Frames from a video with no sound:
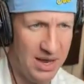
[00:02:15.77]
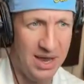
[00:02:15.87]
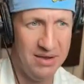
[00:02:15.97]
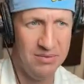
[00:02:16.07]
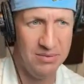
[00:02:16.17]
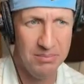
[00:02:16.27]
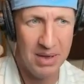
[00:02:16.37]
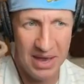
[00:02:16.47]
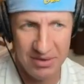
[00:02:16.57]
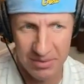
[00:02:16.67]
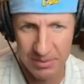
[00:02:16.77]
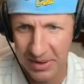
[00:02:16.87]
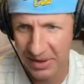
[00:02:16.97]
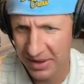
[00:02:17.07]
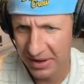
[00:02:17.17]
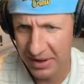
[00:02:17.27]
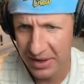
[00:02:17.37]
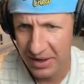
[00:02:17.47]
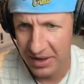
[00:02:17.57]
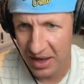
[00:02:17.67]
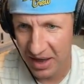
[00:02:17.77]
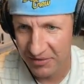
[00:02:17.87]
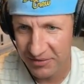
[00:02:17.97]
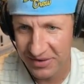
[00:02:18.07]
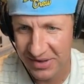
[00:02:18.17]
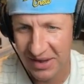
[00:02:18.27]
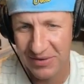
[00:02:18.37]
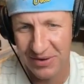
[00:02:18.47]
eyes went bad there. 57